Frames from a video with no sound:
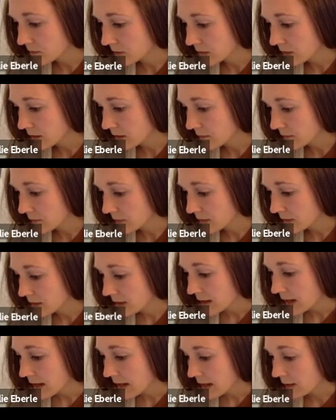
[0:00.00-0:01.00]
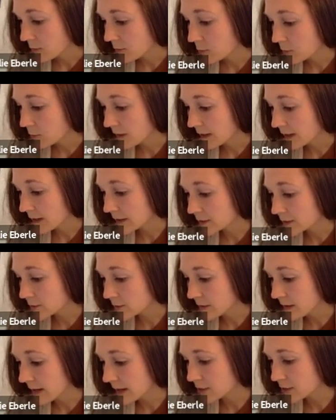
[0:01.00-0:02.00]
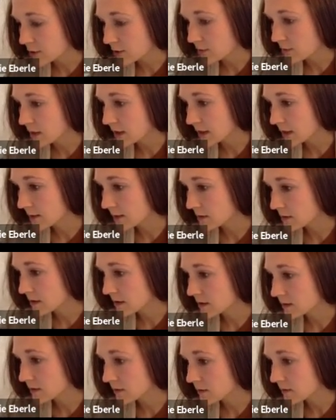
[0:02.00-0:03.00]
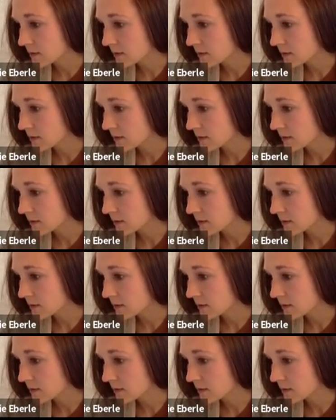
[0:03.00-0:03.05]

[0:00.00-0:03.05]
Okay, and here's where the hydrogen bond comes in,